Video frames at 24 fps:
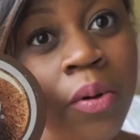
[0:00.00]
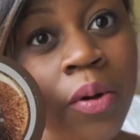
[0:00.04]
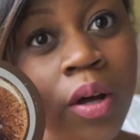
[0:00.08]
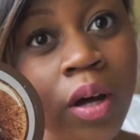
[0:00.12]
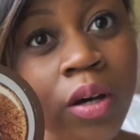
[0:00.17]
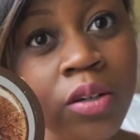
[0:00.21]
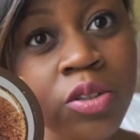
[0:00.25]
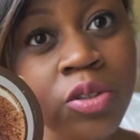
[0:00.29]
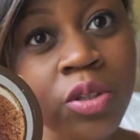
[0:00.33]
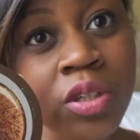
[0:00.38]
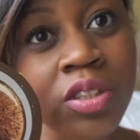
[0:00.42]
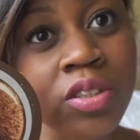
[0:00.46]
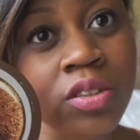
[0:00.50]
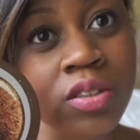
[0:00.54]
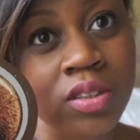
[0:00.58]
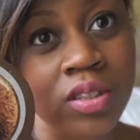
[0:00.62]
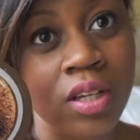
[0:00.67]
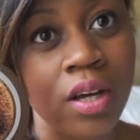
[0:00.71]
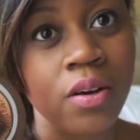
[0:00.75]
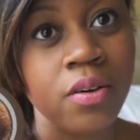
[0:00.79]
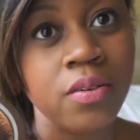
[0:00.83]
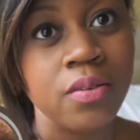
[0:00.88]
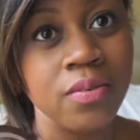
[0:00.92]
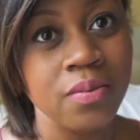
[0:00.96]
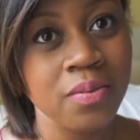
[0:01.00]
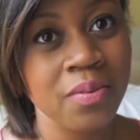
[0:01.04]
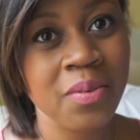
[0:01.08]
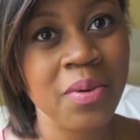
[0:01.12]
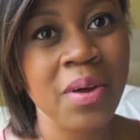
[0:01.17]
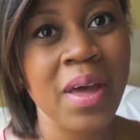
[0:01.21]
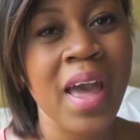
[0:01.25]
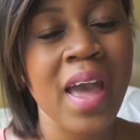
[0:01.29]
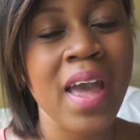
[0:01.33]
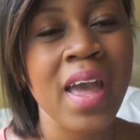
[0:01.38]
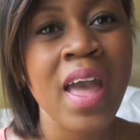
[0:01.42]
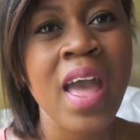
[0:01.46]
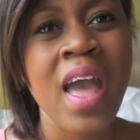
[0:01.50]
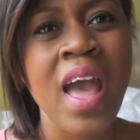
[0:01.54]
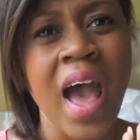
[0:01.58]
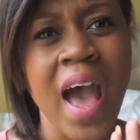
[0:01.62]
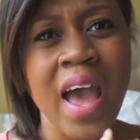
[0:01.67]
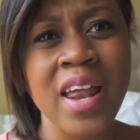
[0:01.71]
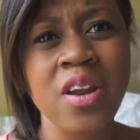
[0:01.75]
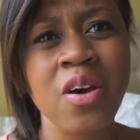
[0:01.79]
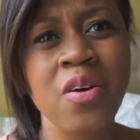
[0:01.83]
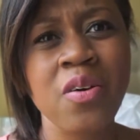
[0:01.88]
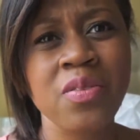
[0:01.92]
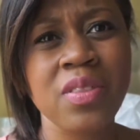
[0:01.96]
go treat yourself, okay?
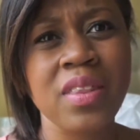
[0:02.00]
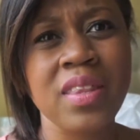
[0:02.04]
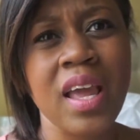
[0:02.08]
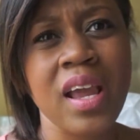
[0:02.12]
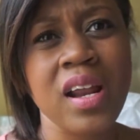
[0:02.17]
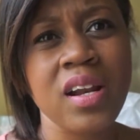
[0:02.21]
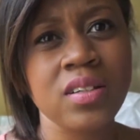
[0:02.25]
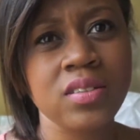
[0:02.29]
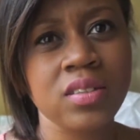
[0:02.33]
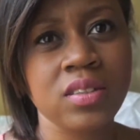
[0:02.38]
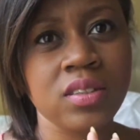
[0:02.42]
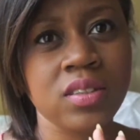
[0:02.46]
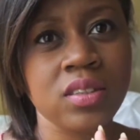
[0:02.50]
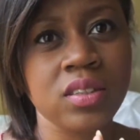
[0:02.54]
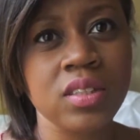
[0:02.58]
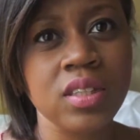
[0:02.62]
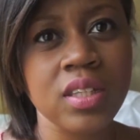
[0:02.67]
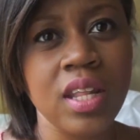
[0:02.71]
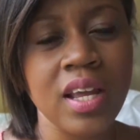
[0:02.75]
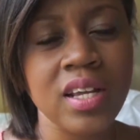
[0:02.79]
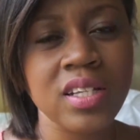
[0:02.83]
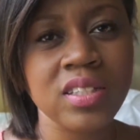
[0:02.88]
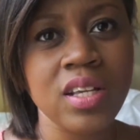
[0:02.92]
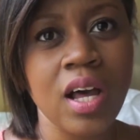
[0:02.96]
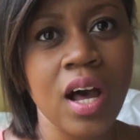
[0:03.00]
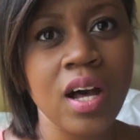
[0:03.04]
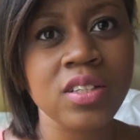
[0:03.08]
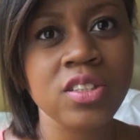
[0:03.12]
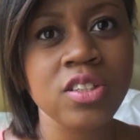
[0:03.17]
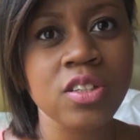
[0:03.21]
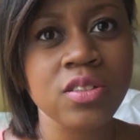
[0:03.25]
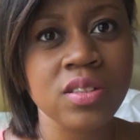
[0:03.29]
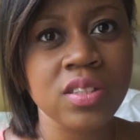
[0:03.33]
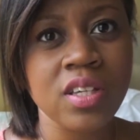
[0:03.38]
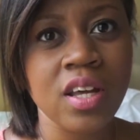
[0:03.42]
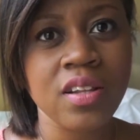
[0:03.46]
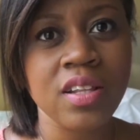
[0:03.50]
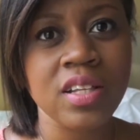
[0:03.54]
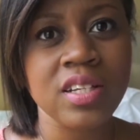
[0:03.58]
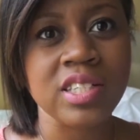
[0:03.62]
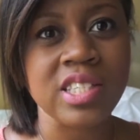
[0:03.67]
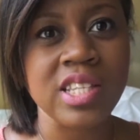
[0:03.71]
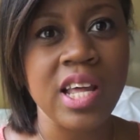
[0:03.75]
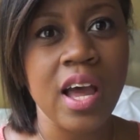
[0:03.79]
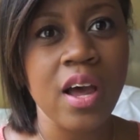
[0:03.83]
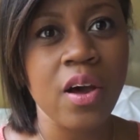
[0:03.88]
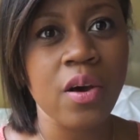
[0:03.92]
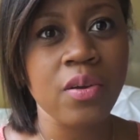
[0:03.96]
I know they also sell
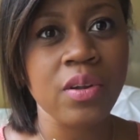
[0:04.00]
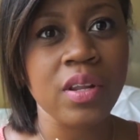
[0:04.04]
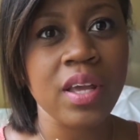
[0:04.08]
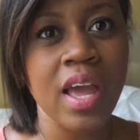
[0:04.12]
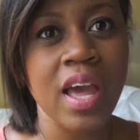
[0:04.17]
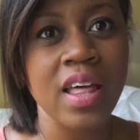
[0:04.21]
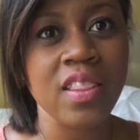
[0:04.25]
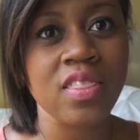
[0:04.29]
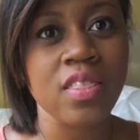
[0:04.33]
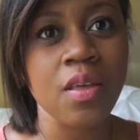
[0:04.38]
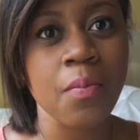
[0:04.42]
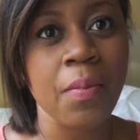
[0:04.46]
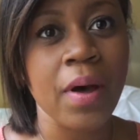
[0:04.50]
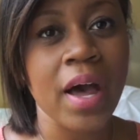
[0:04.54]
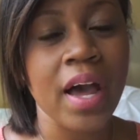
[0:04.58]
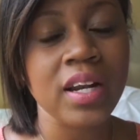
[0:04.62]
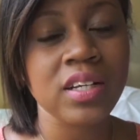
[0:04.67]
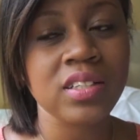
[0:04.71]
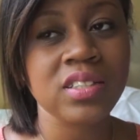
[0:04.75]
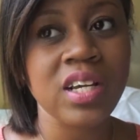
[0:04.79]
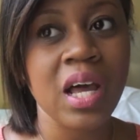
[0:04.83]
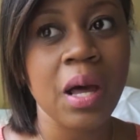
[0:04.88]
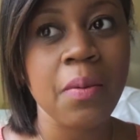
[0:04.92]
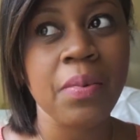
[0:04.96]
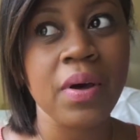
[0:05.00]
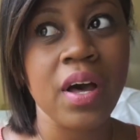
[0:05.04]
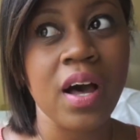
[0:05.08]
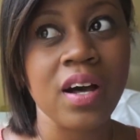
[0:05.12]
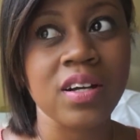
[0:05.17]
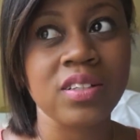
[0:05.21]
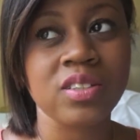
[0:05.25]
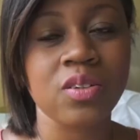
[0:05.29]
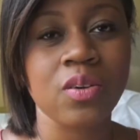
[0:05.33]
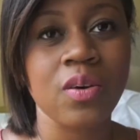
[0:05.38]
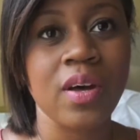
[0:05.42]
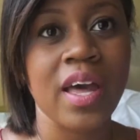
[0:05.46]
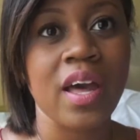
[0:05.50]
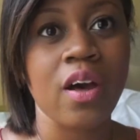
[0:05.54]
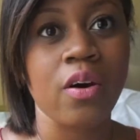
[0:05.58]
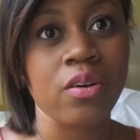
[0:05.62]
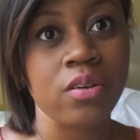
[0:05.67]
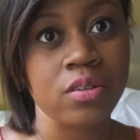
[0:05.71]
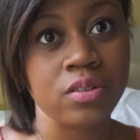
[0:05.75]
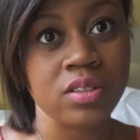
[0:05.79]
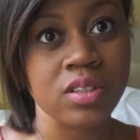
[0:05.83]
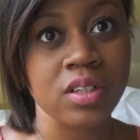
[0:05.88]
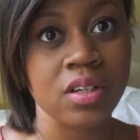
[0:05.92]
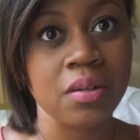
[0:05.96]
these not only at The Body Shop, but also at
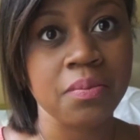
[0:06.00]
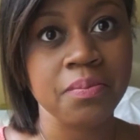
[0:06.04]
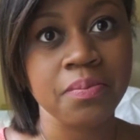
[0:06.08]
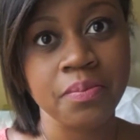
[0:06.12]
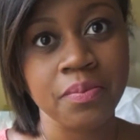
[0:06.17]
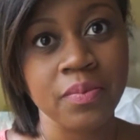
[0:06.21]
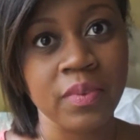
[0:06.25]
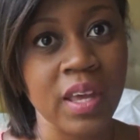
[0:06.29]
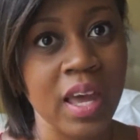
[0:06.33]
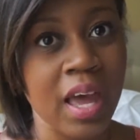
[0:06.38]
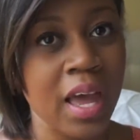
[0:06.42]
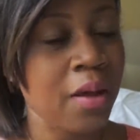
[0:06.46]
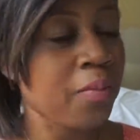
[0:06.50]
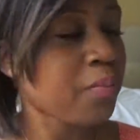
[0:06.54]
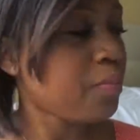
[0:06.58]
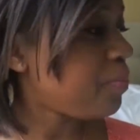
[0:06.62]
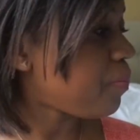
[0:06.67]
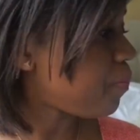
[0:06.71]
Ulta, okay?